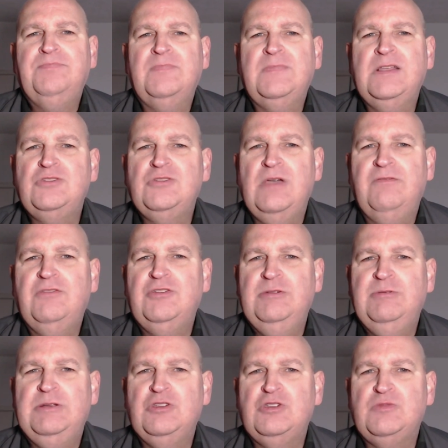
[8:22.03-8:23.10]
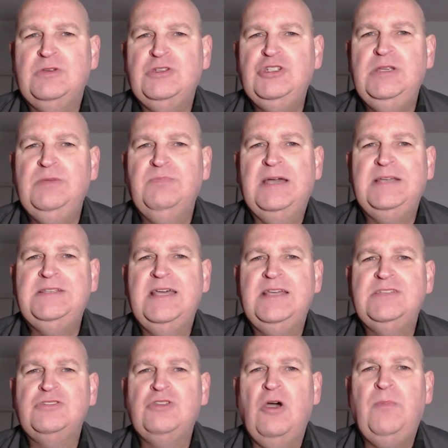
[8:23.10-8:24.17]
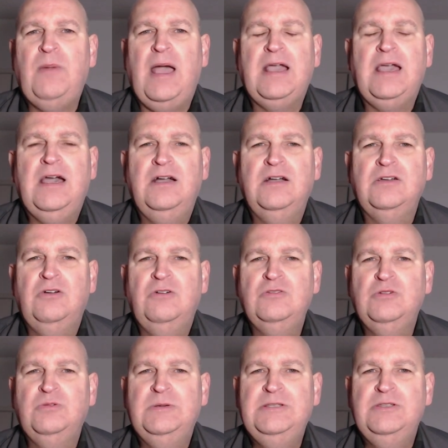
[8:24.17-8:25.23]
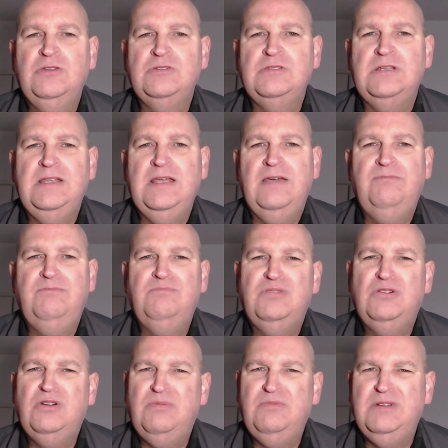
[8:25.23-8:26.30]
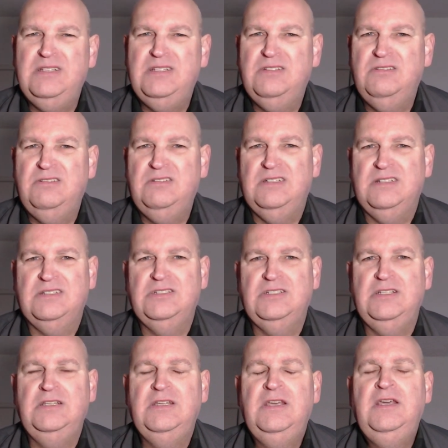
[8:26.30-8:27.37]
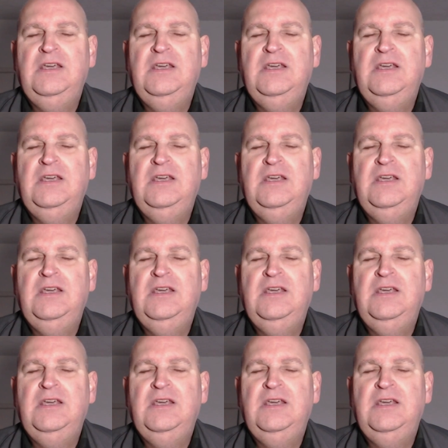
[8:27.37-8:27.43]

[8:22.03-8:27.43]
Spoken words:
So I have three Windows machine. My desktop can't go to Windows 11, probably could actually.